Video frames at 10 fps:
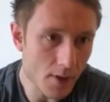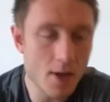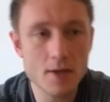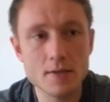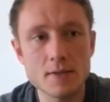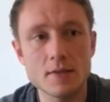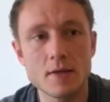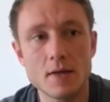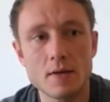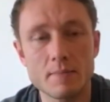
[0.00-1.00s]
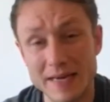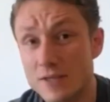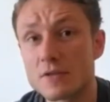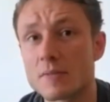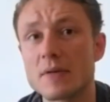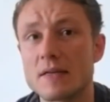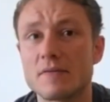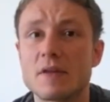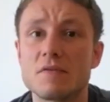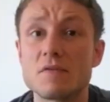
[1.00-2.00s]
And based on the belief
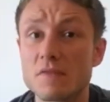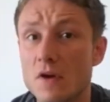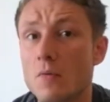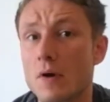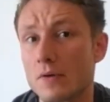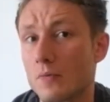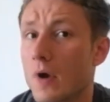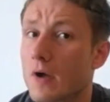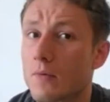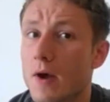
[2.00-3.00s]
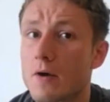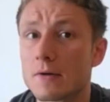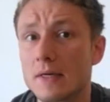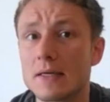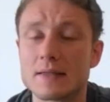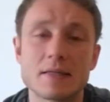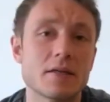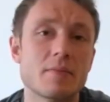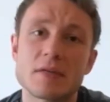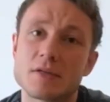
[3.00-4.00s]
that if you feel well, you work well, that's
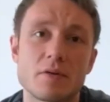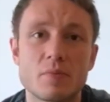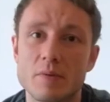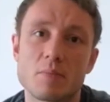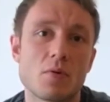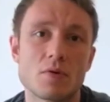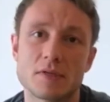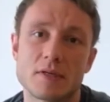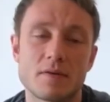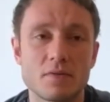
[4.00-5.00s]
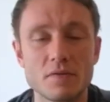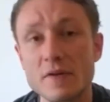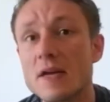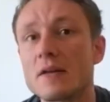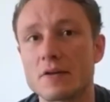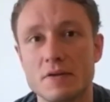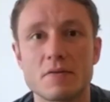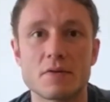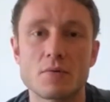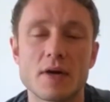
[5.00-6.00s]
going to be super important. If you're feeling good
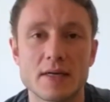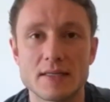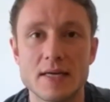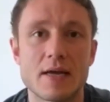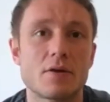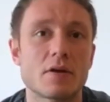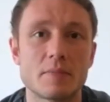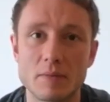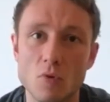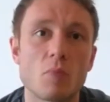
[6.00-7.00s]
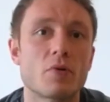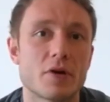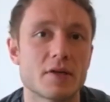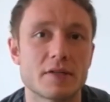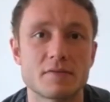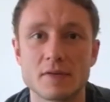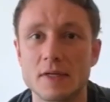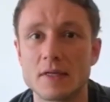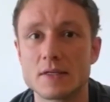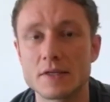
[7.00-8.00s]
through the working day, you're going to be more productive.
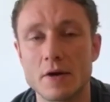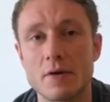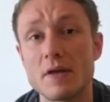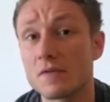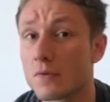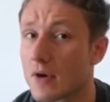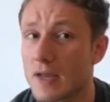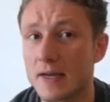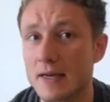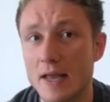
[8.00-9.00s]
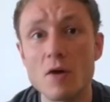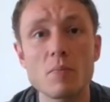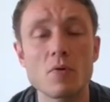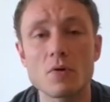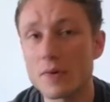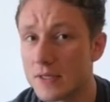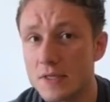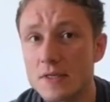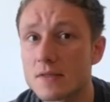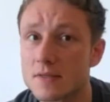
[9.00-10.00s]
So if you would like any help or
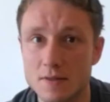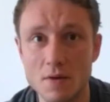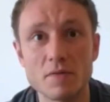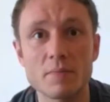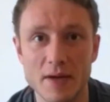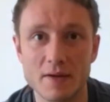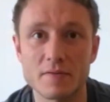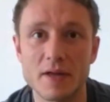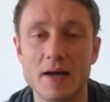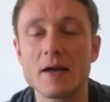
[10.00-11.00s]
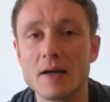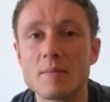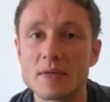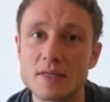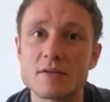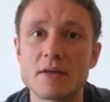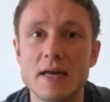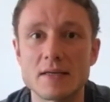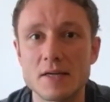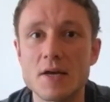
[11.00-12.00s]
questions off the back of that, please do
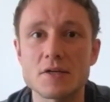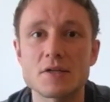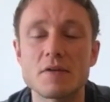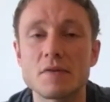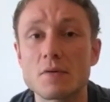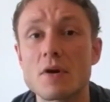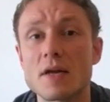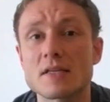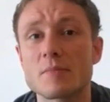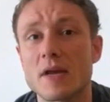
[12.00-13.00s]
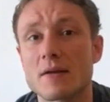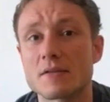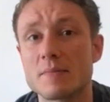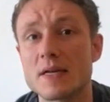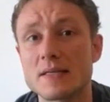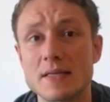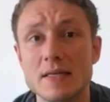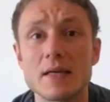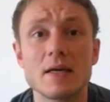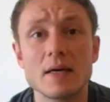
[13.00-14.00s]
get in touch. If you would like some
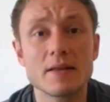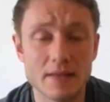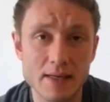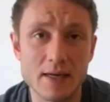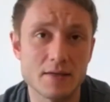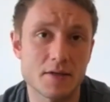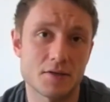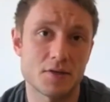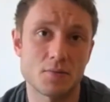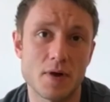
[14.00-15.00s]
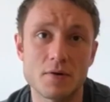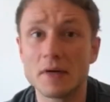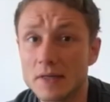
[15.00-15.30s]
accountability, then get in touch as well.